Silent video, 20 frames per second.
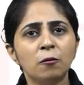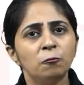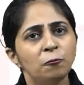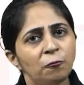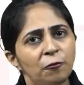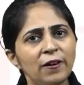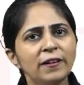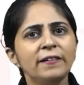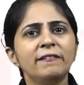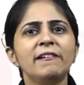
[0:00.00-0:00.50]

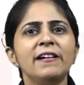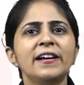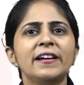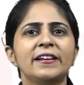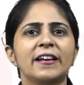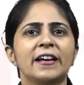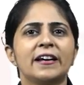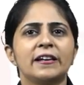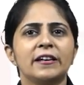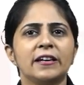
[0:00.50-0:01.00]

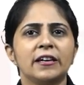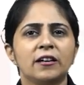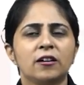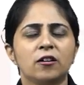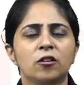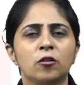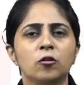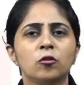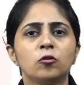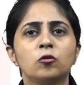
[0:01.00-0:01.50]
filtering technique
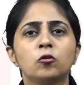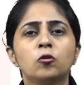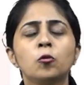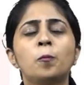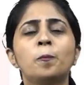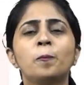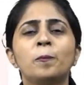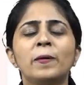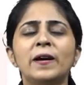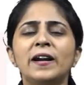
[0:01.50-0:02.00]
to
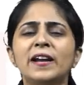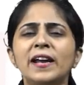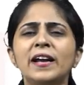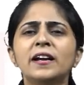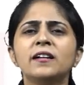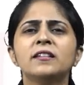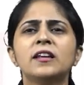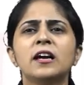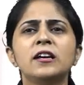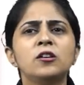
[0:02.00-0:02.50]

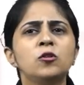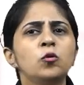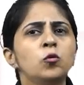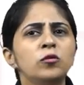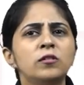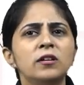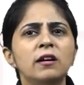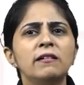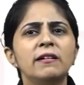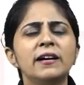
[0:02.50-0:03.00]
predict the
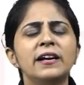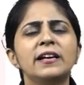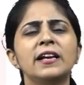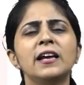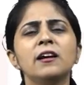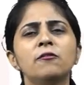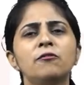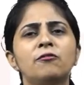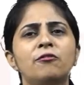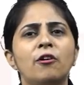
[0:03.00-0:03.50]
user
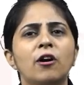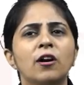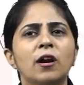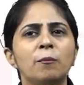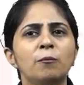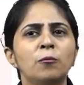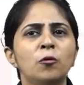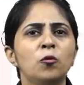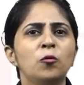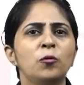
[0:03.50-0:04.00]
rating for a
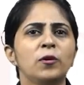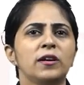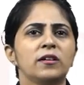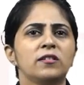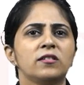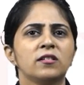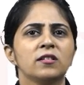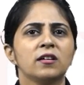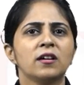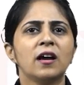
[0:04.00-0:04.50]

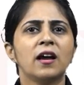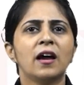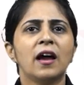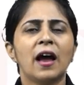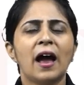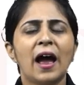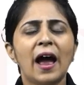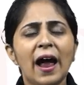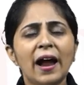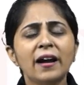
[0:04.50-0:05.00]
movies.
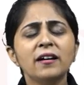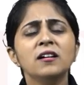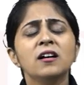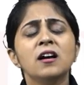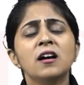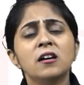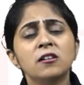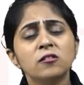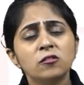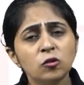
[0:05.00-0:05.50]
And
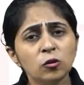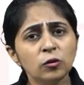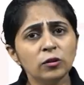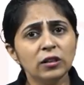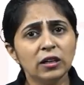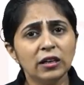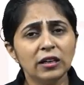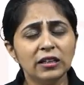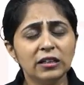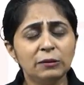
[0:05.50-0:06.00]
so,
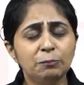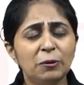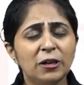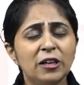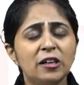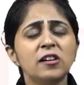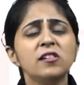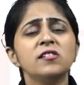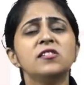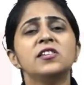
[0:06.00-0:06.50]

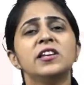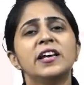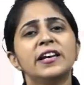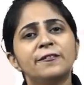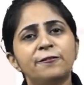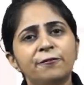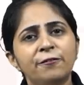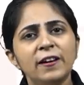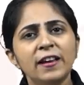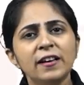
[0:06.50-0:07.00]
because
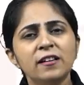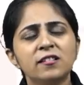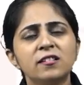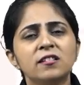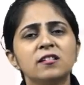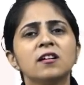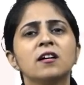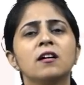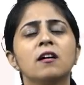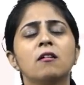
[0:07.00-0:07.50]

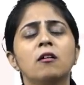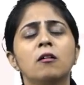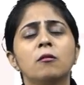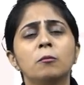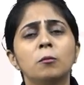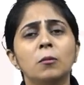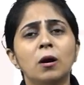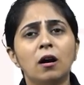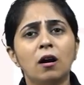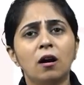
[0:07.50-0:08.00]
Netflix
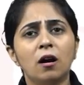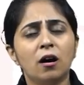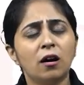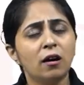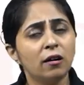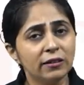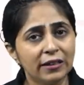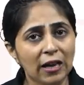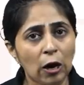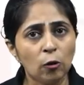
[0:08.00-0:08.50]

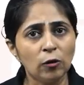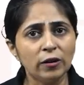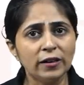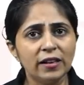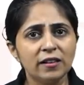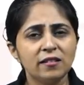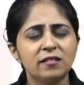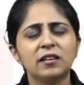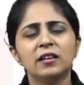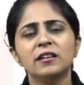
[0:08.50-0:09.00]

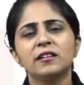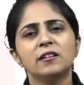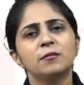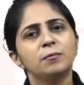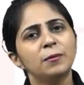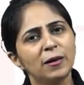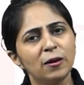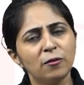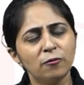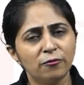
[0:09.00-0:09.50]
nowadays it has
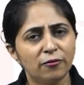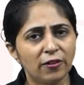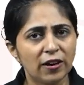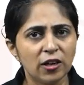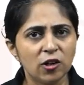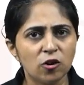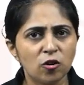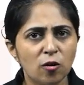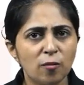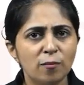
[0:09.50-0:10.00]
become
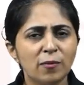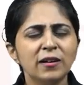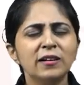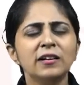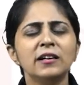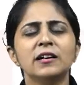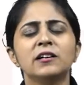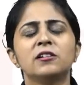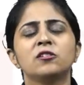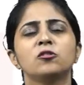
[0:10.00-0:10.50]
very
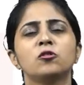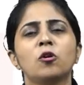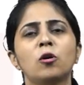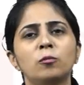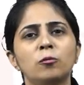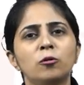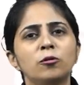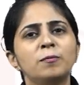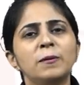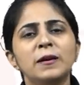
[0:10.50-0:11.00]
common, it is
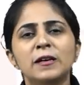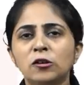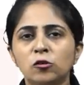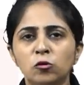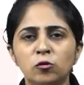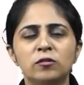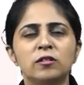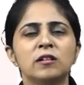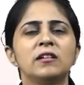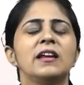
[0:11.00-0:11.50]
almost being
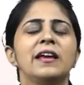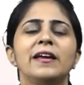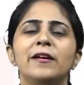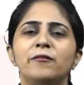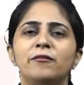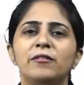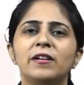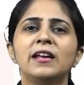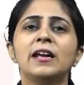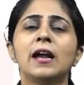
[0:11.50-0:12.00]
used in
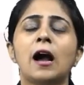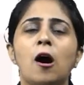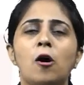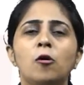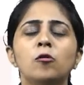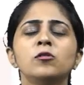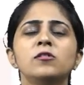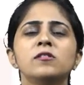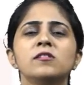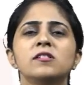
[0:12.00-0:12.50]
every
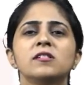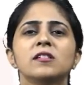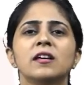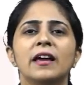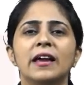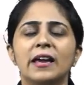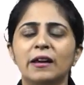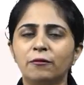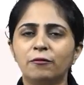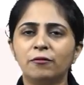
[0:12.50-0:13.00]
house,
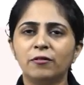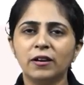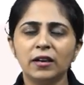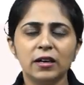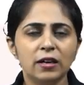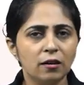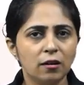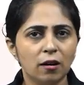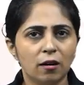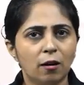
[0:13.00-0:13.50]

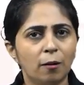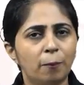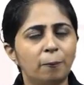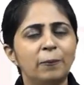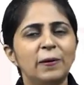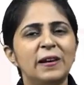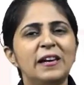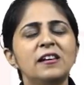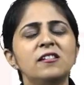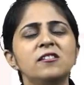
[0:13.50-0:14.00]
every
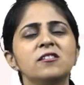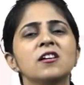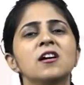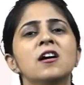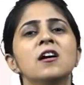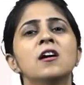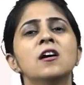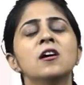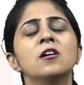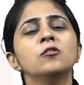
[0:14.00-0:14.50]
place.
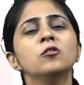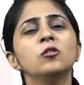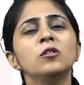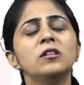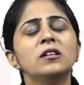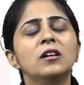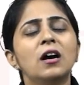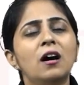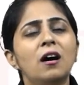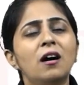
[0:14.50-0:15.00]

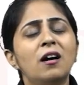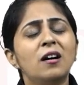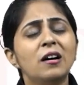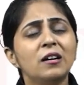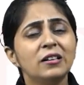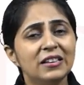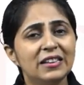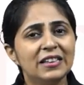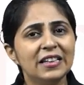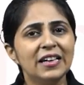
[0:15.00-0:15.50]
So,
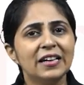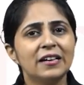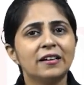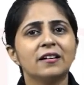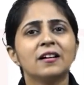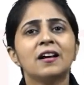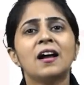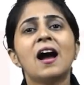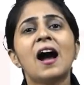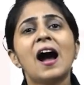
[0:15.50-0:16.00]

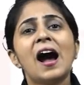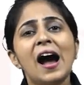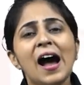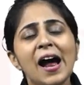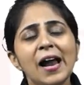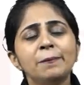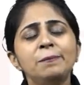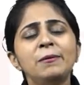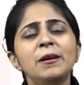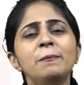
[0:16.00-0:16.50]
there
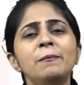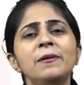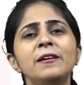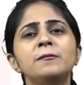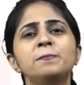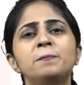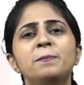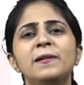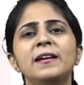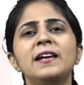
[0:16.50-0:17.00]
RBM
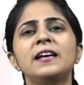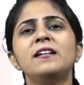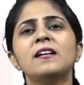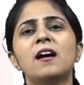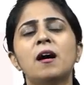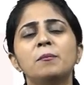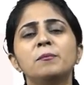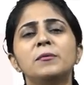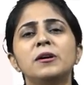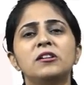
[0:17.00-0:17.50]
has played
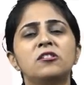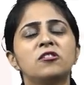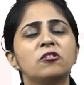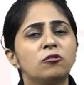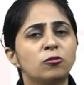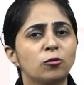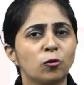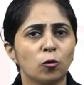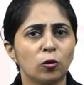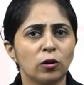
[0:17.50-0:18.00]
a major
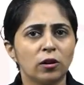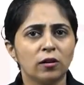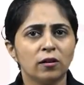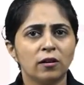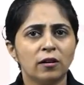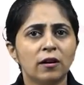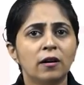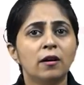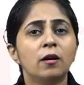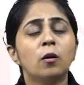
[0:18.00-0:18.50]
role.
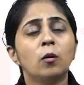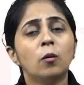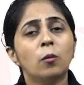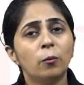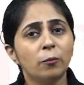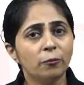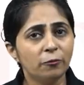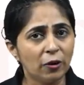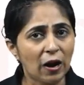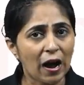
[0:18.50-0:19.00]

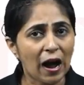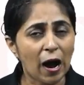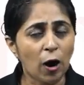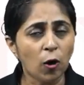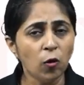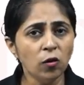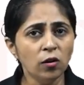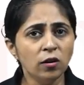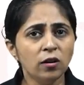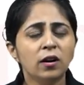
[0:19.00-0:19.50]

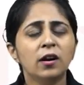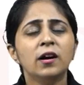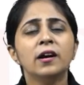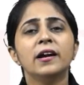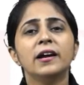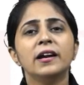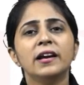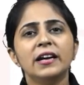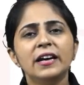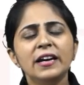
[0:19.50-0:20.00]
How?
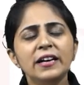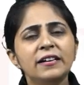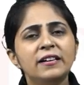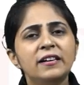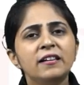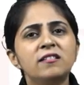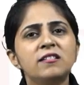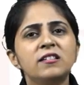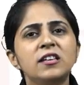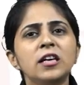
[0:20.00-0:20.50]
It
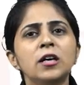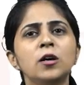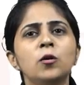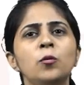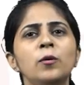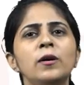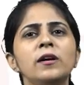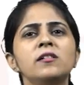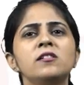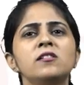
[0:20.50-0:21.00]

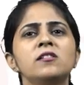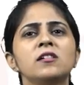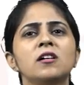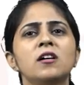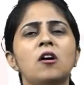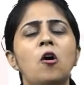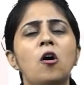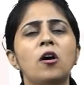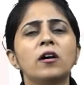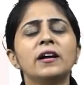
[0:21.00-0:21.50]
distinguishes
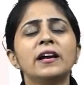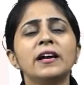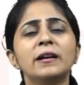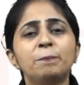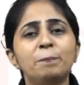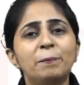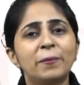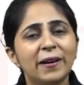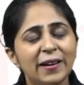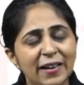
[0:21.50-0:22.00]
or
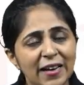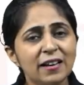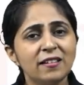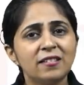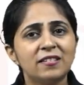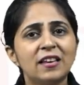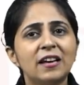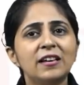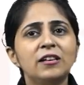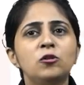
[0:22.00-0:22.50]
it
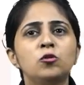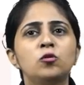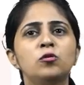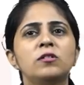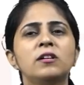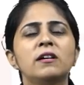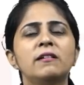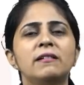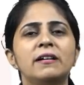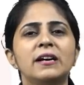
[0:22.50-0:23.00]
predicts the
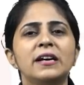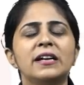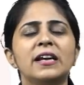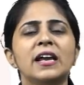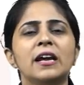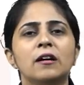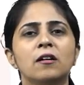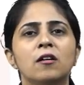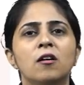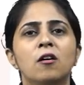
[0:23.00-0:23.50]
user
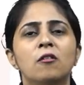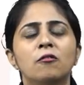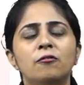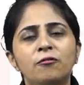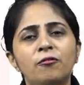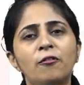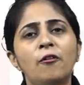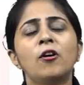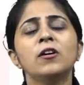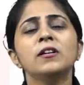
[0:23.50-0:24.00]
rating
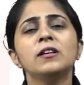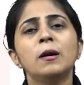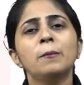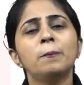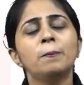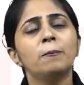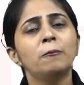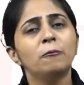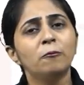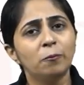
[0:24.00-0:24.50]
for
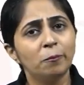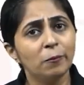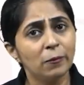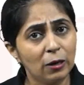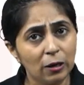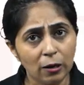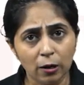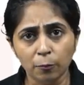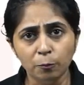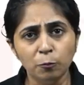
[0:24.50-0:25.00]
the
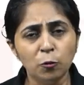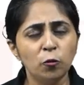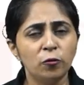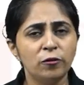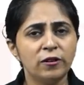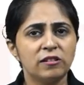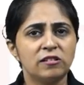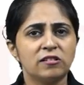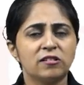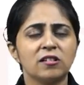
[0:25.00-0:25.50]

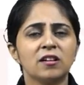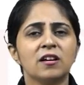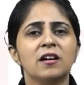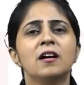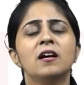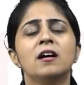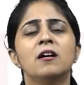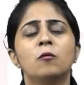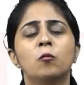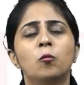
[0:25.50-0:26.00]
movies.
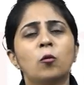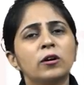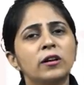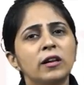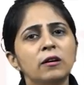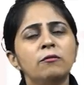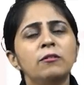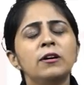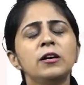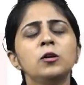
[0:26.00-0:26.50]

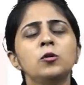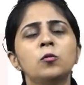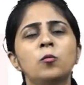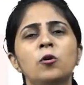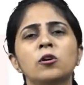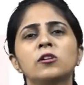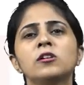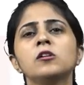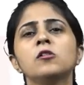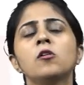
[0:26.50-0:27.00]
Whatever you're
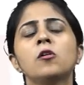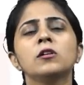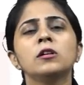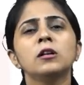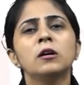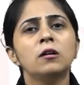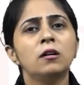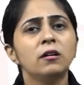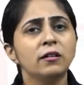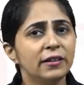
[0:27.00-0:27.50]
watching on
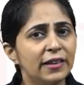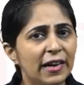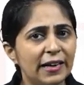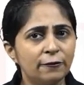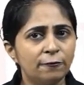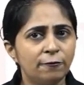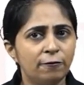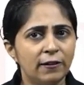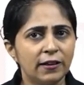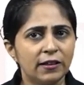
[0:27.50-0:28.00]
the
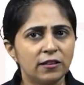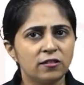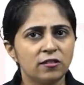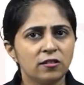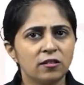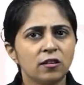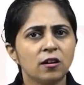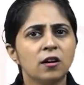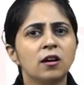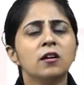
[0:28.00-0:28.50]

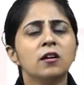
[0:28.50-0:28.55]
Netflix,